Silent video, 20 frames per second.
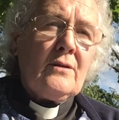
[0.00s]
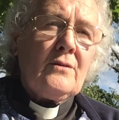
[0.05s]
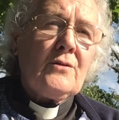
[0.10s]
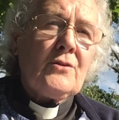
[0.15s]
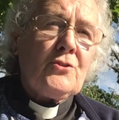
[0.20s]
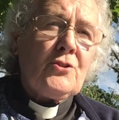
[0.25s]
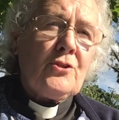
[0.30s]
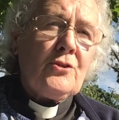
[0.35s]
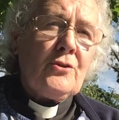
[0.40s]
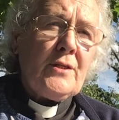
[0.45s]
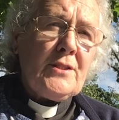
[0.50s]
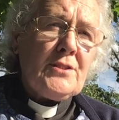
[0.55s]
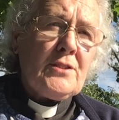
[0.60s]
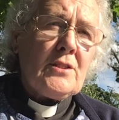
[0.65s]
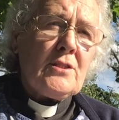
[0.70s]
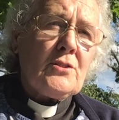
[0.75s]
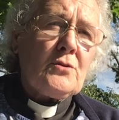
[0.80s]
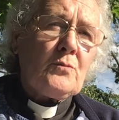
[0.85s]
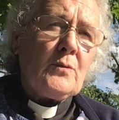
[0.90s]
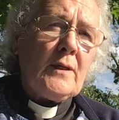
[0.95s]
The
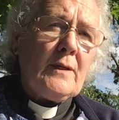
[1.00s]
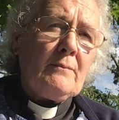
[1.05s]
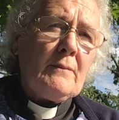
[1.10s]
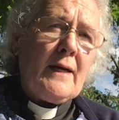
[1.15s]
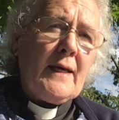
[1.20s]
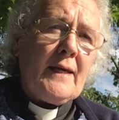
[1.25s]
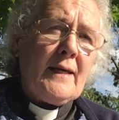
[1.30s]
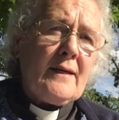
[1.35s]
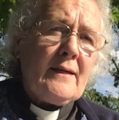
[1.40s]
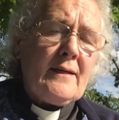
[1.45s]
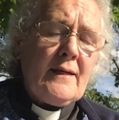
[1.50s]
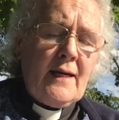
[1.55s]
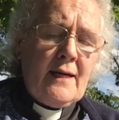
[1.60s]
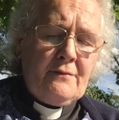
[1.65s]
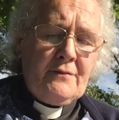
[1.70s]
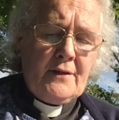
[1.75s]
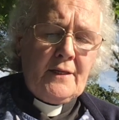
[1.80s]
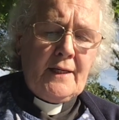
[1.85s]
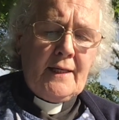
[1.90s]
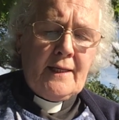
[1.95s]
choices we make have
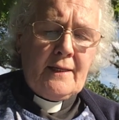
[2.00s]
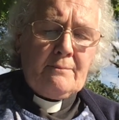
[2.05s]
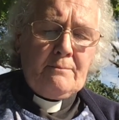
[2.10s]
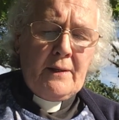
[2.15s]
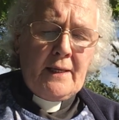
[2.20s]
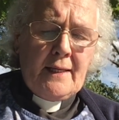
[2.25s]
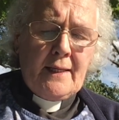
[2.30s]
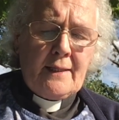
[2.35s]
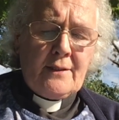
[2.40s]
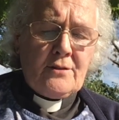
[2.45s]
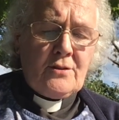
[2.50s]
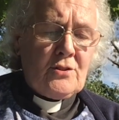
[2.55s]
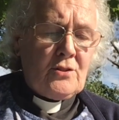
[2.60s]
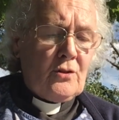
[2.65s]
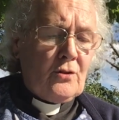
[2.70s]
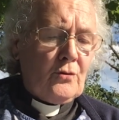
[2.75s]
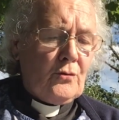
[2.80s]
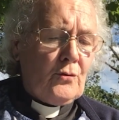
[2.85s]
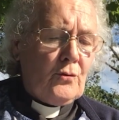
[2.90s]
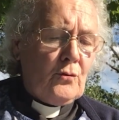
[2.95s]
an impact
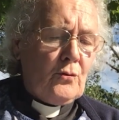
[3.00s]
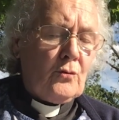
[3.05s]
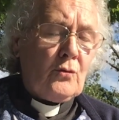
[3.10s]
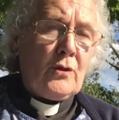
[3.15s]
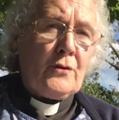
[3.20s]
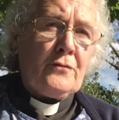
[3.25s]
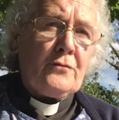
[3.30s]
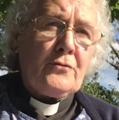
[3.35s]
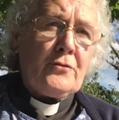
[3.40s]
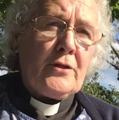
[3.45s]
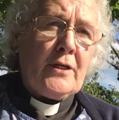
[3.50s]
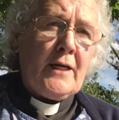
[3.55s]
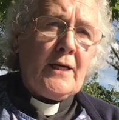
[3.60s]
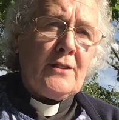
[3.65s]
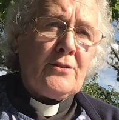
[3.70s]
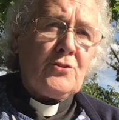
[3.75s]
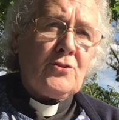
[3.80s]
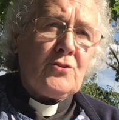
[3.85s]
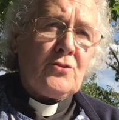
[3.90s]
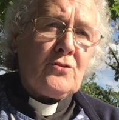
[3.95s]
on all of
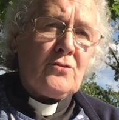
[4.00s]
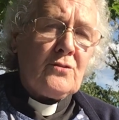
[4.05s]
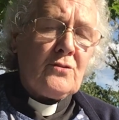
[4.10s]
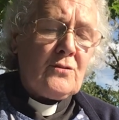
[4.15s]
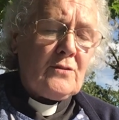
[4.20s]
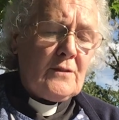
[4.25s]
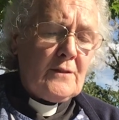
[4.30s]
creation.